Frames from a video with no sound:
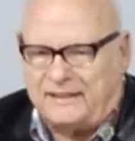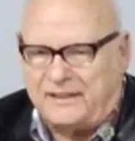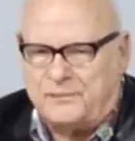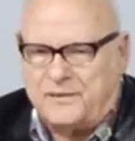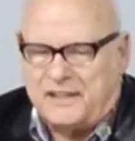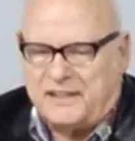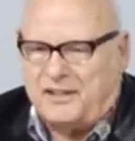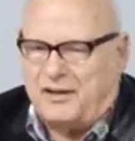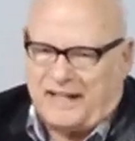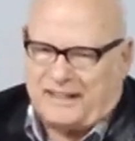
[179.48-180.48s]
um, you know,
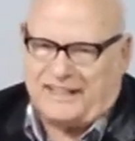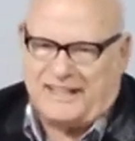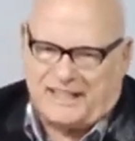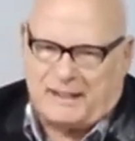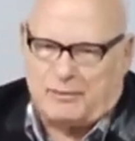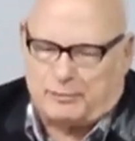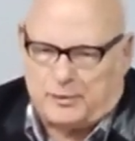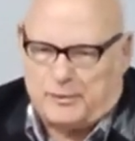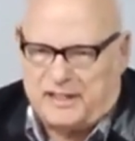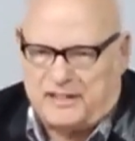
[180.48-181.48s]
I had a lady come up to
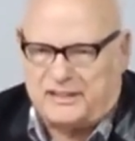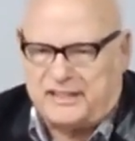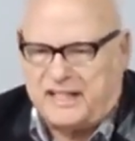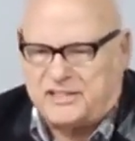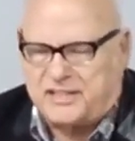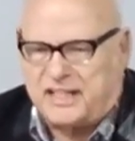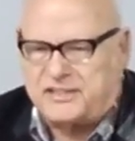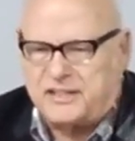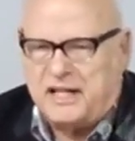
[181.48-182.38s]
me the other day and says,